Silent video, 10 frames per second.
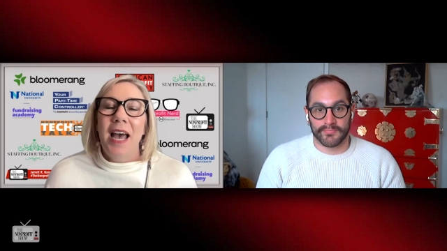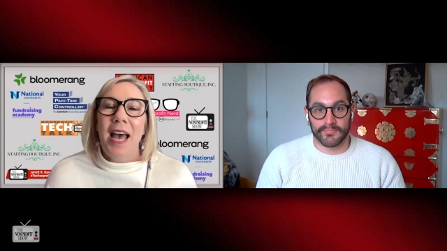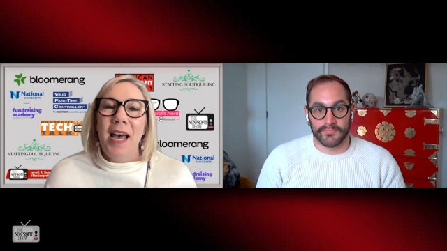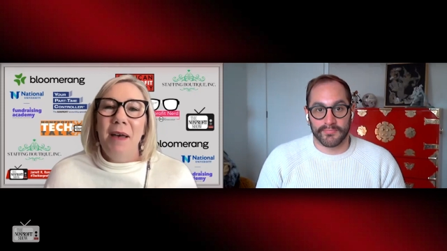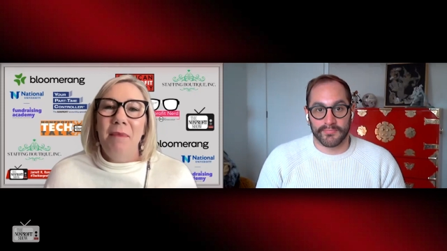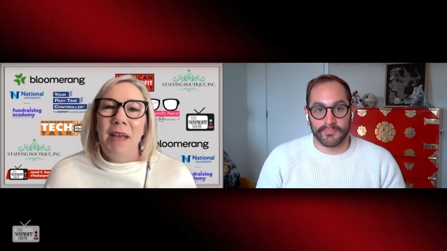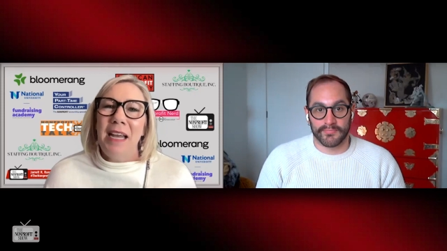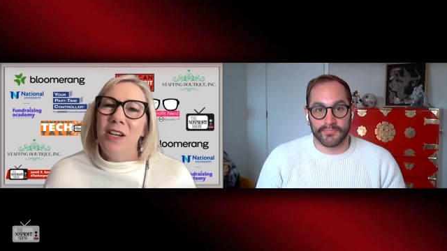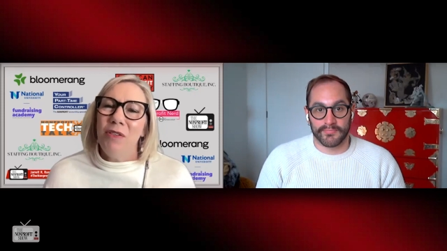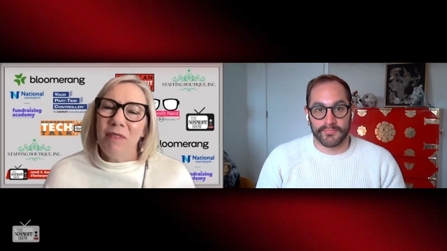Speaker 1: And
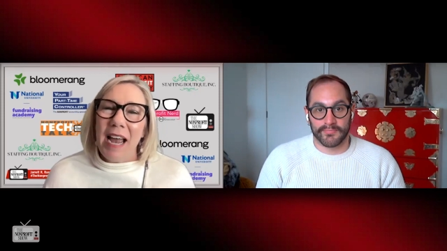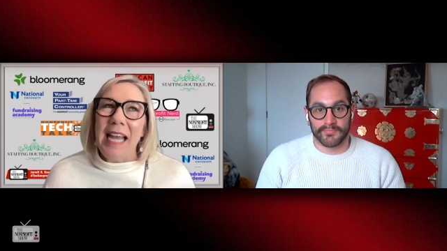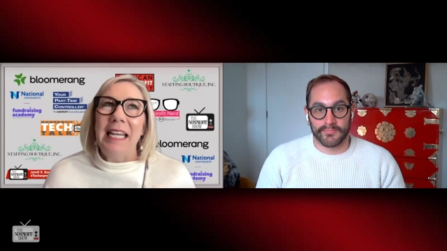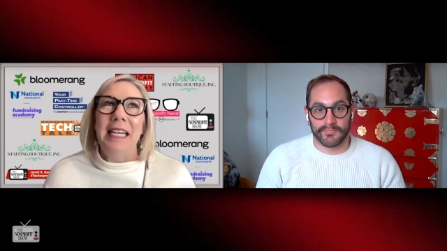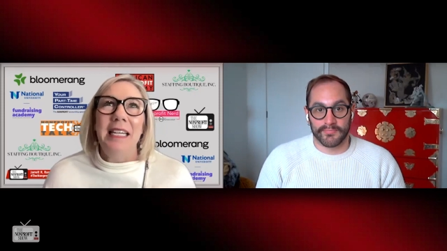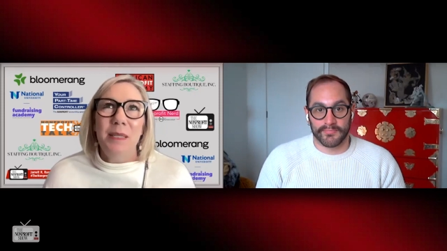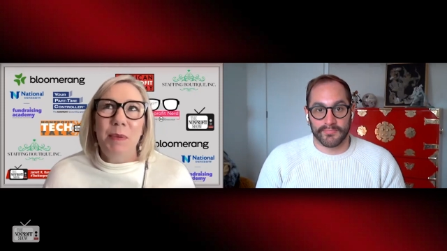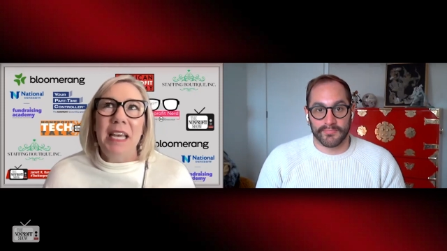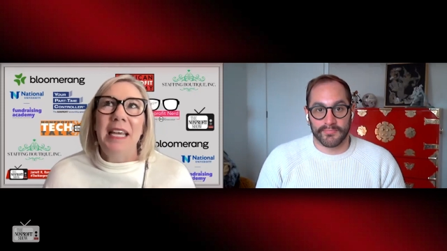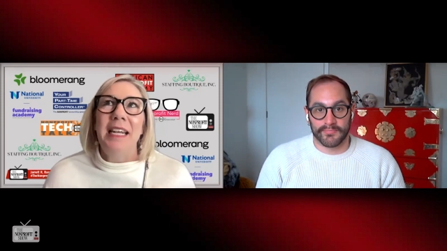you're right. It has
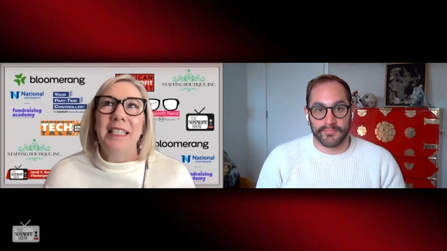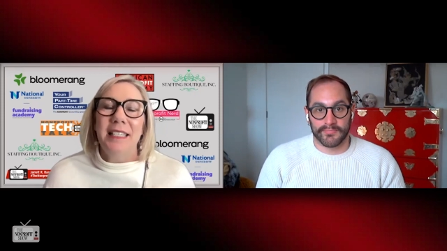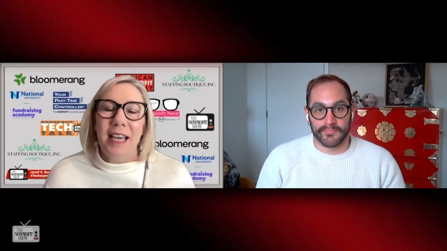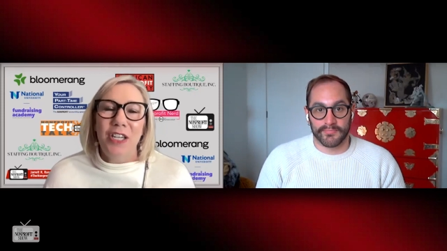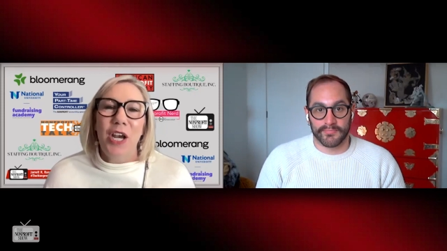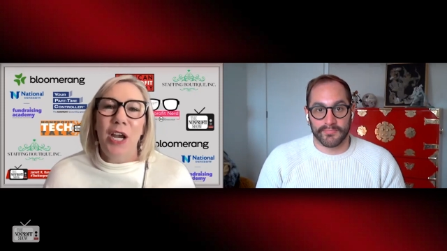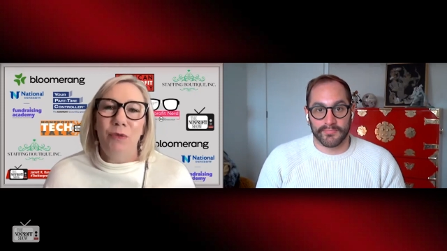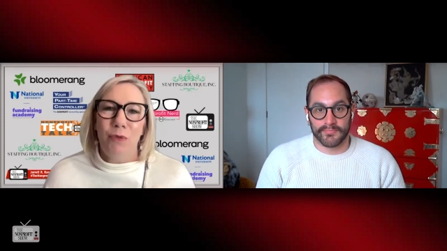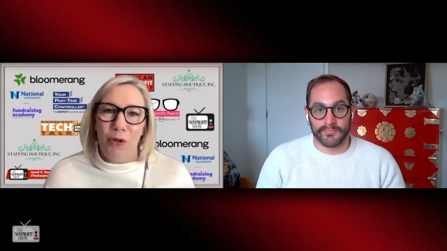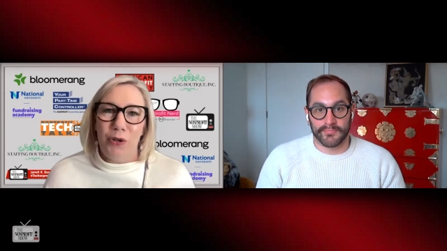been such a
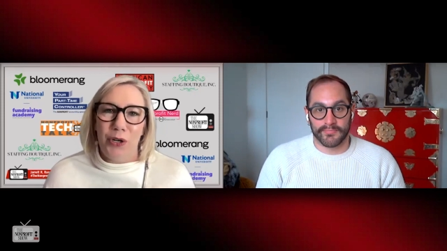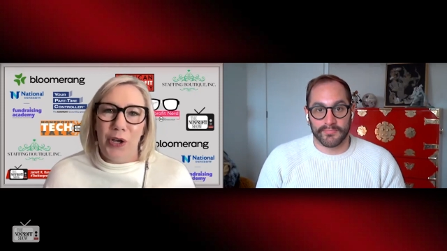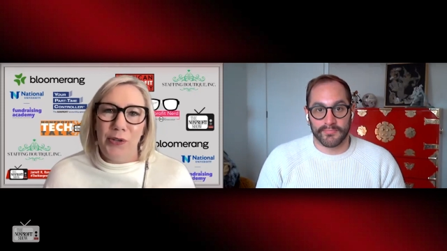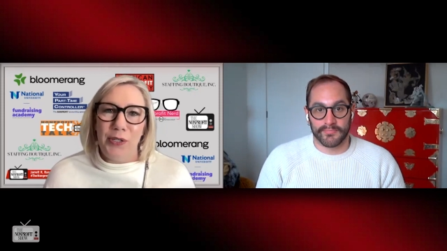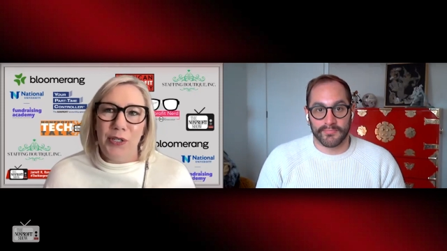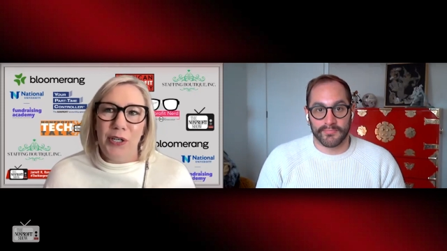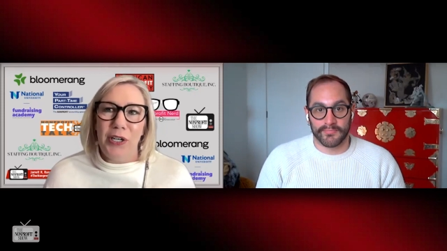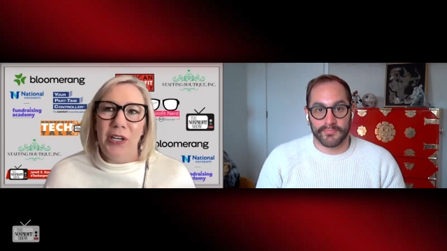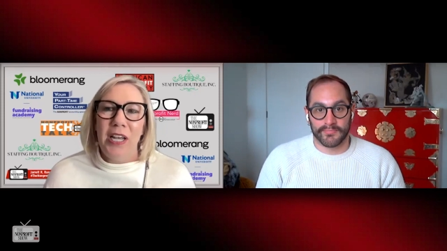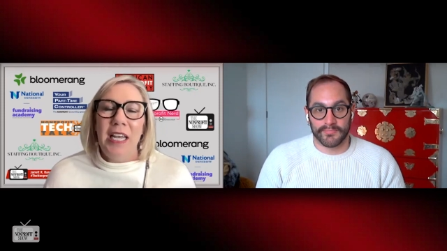roller
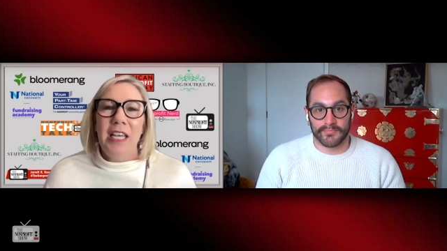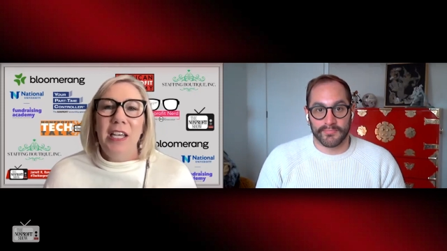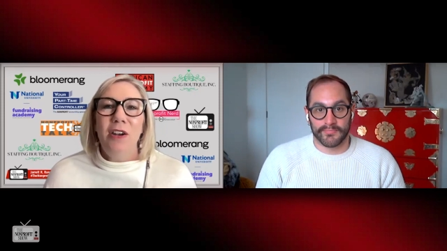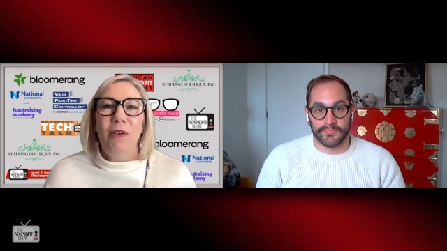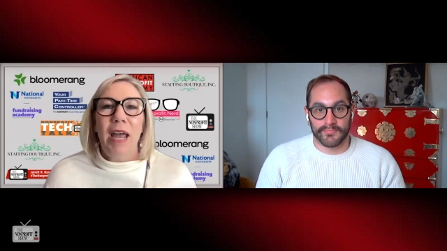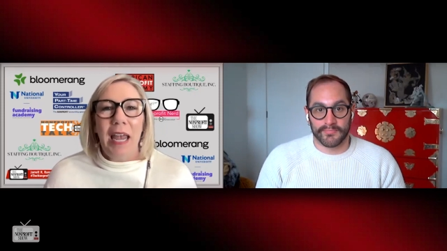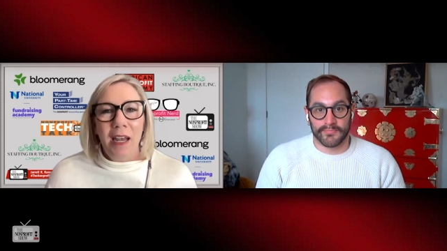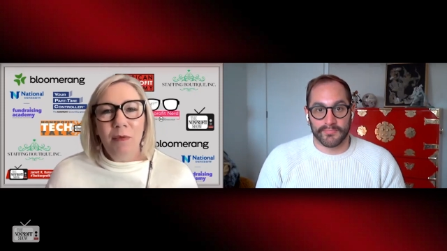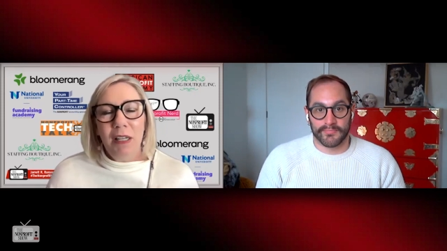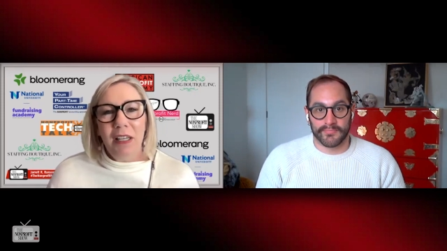coaster, you know, and
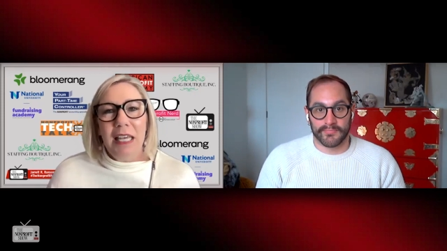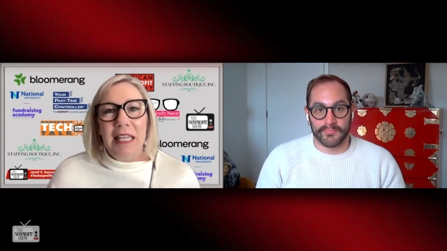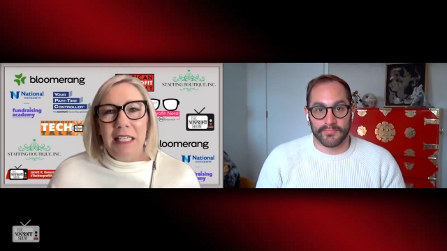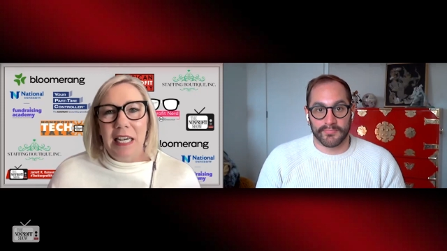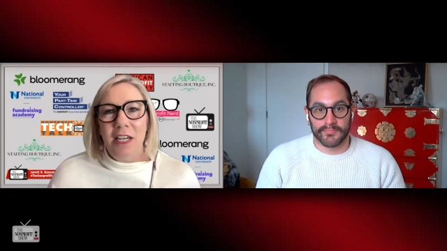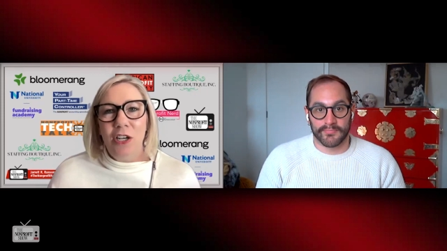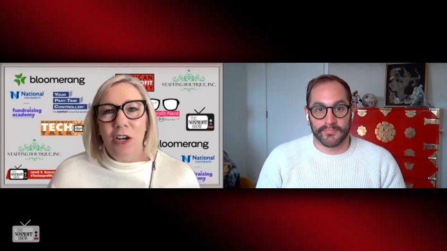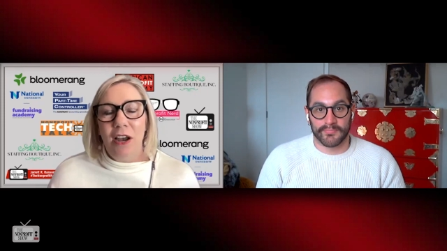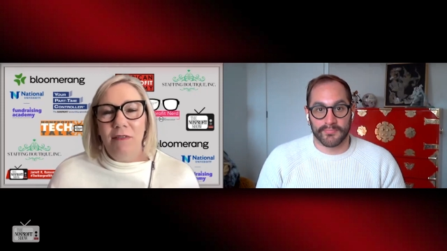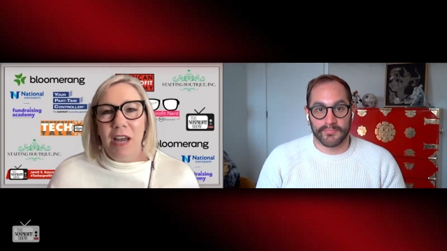we look at the tenure
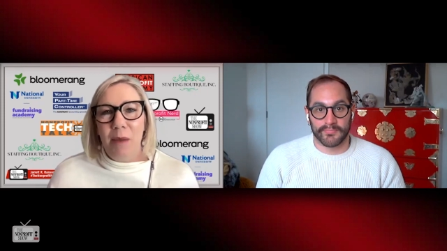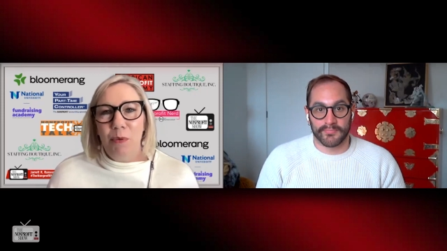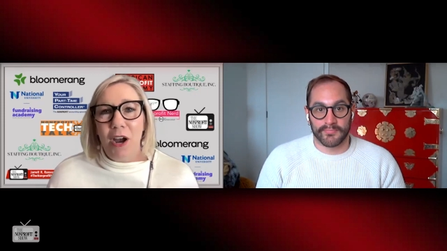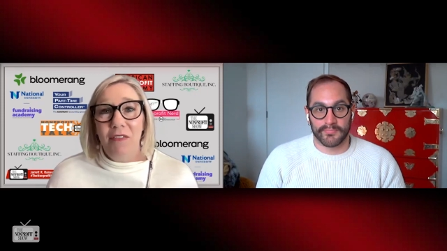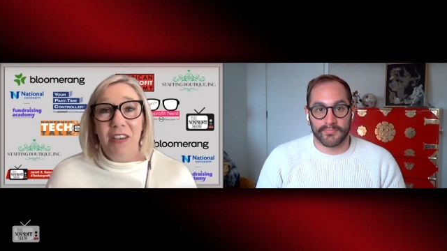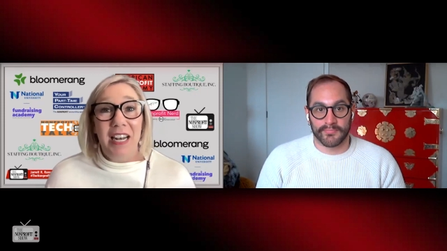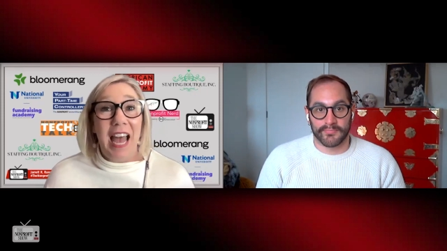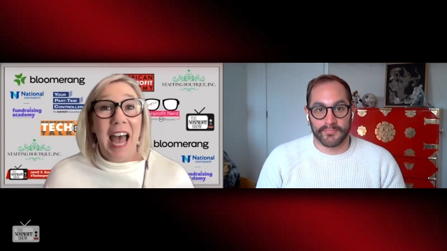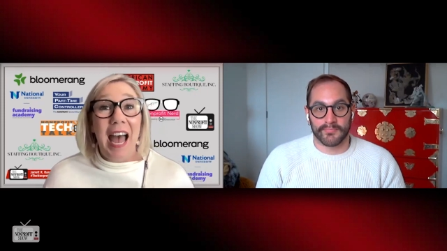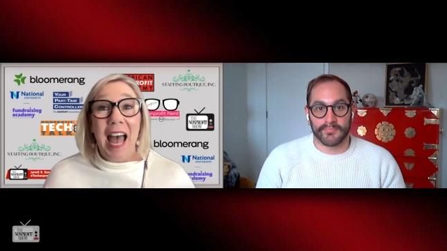of nonprofit.
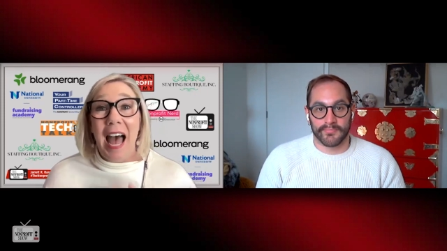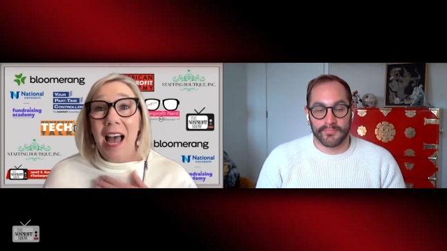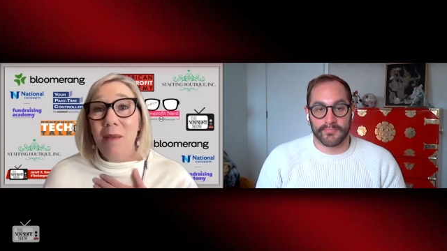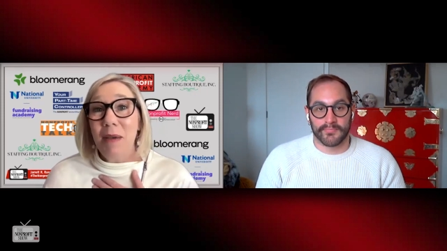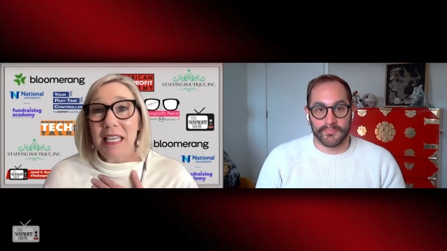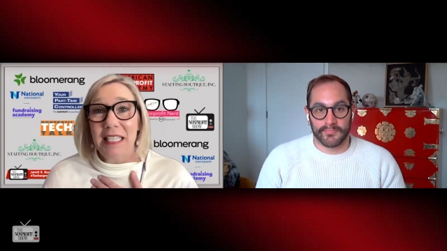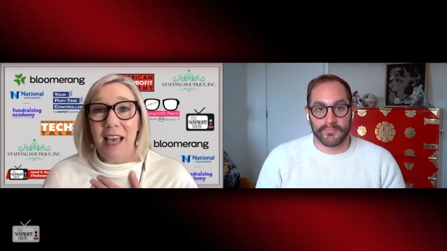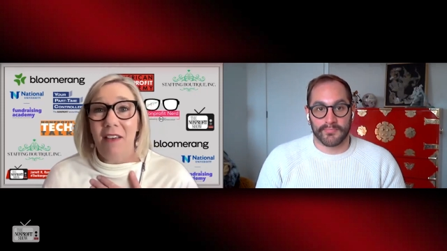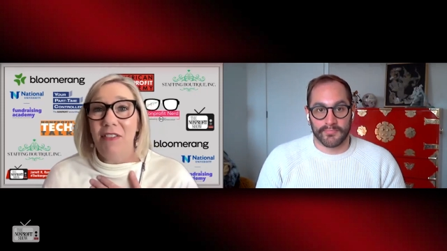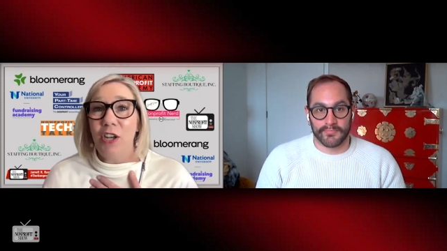I
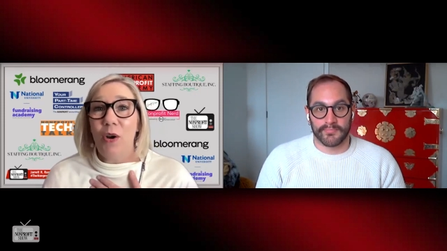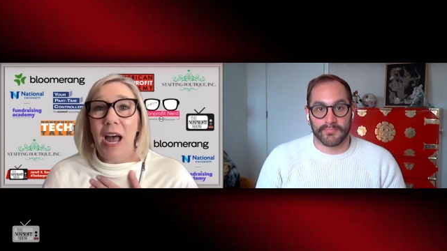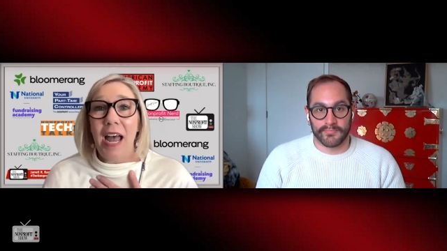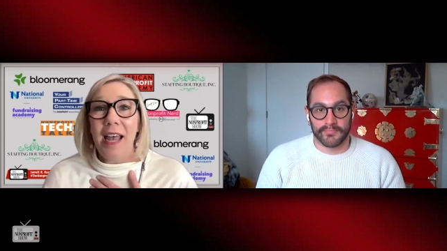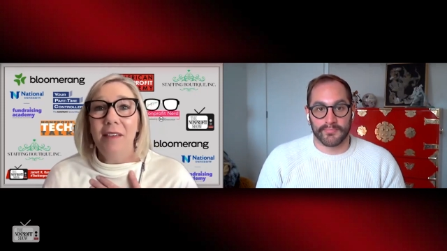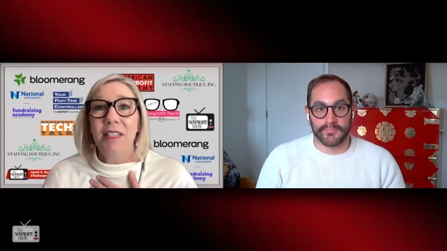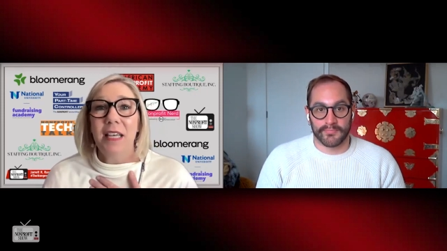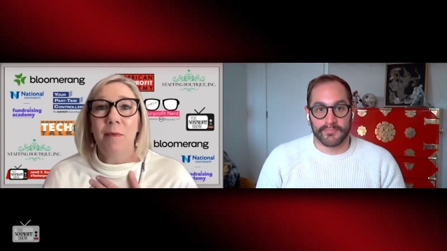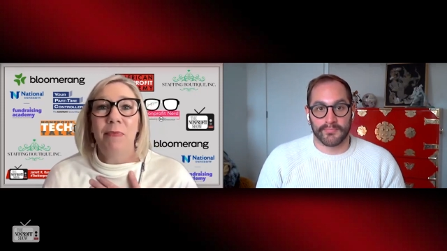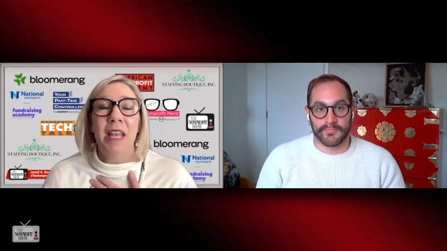myself, you know, I have
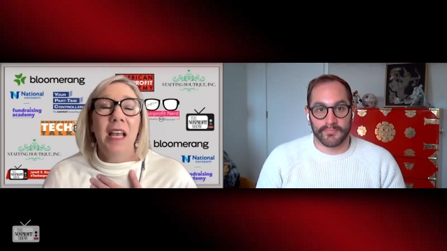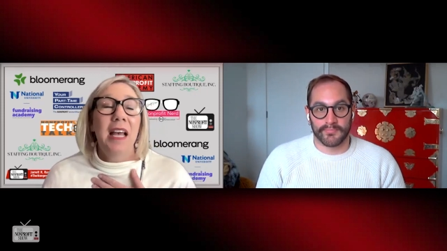some